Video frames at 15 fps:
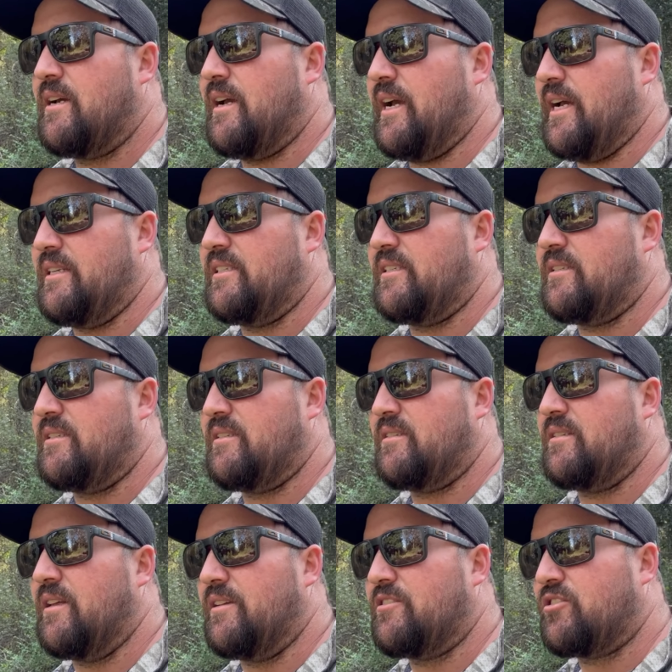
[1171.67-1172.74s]
and
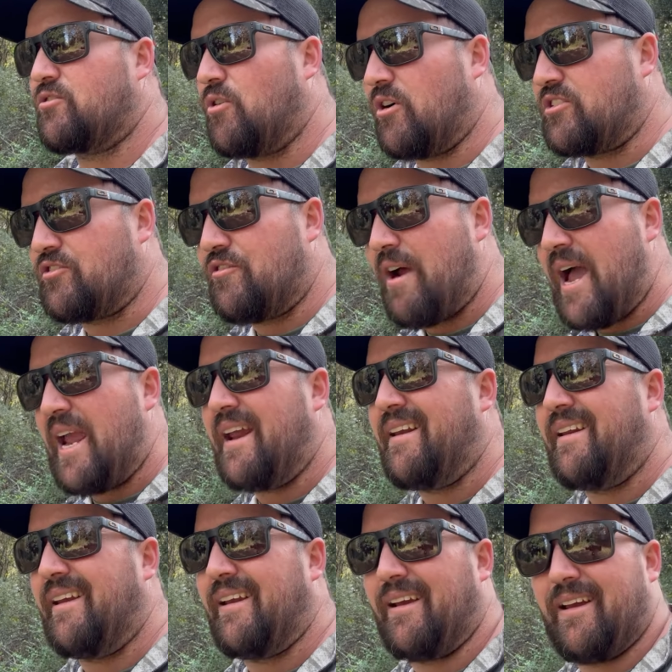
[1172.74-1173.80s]
it starts
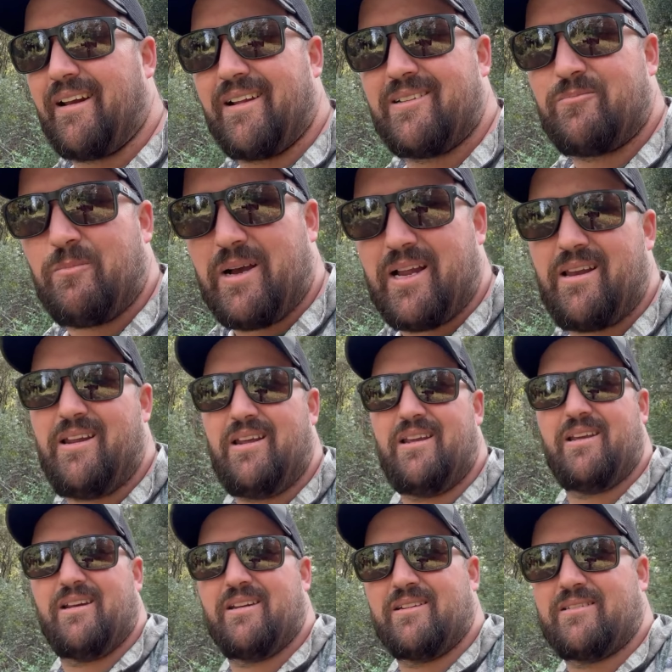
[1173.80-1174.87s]
raining and it's muddy
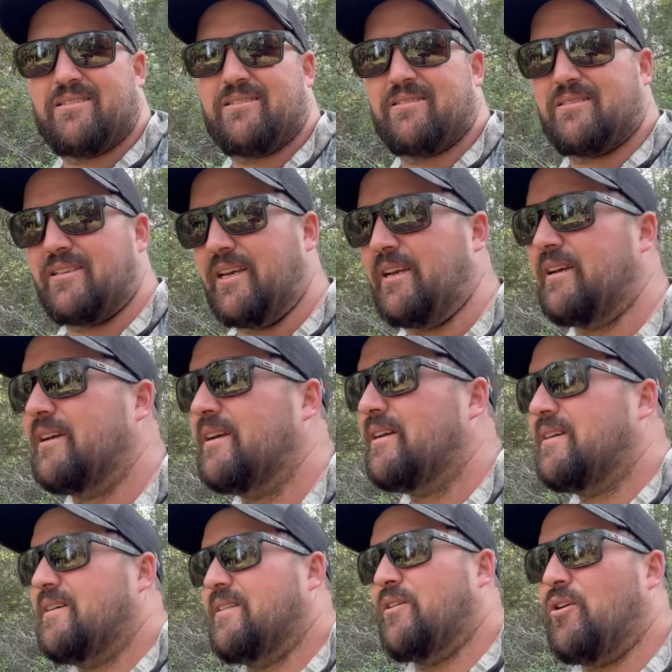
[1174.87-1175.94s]
and it's the
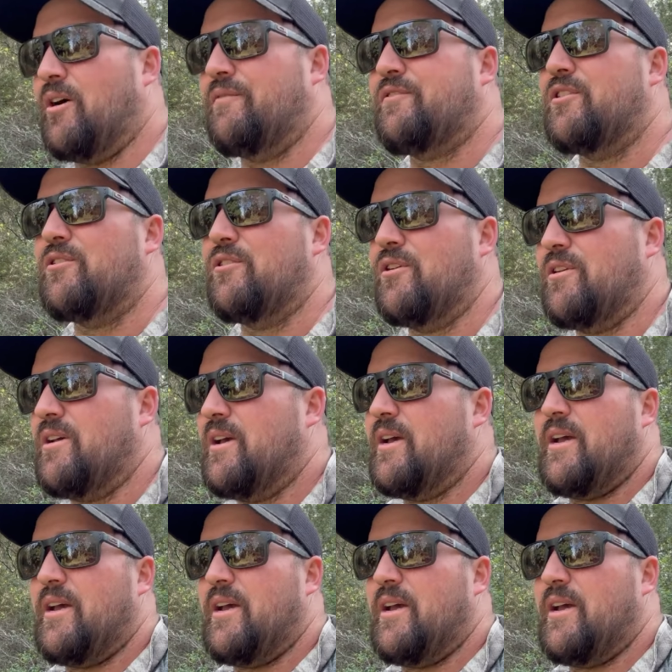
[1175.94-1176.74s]
afternoon,